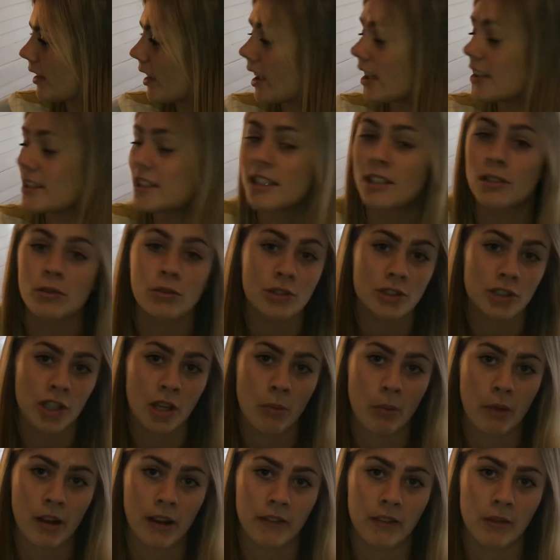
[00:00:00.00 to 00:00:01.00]
I did also
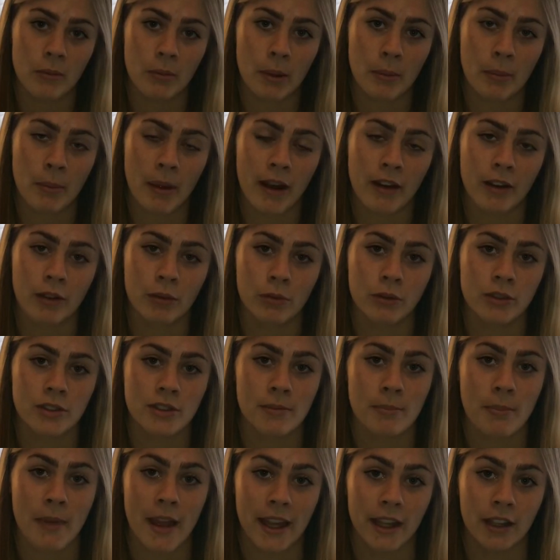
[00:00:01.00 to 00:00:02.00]
believe that my parrot was
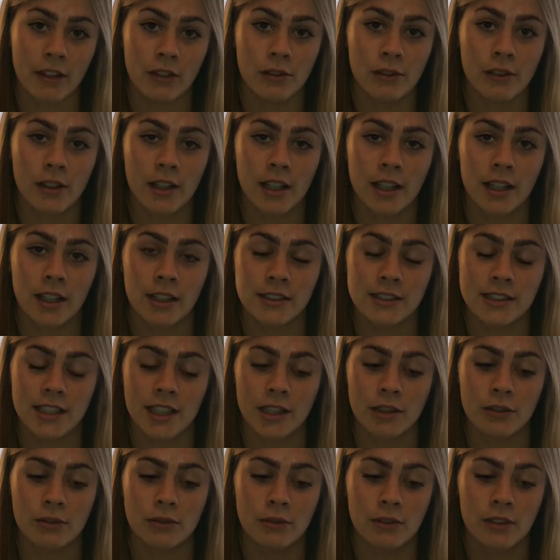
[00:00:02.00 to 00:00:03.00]
a male
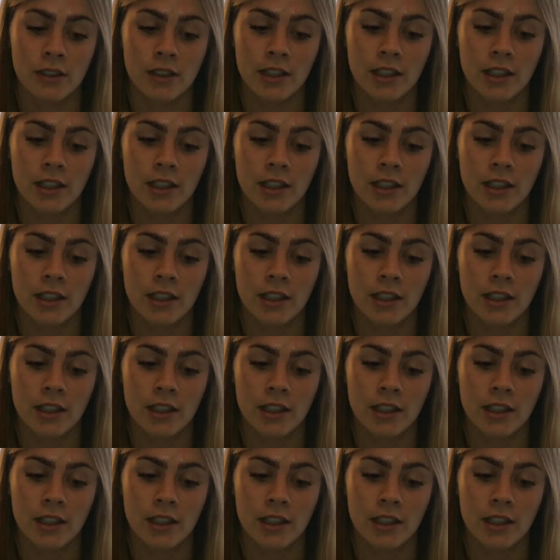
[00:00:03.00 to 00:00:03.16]
until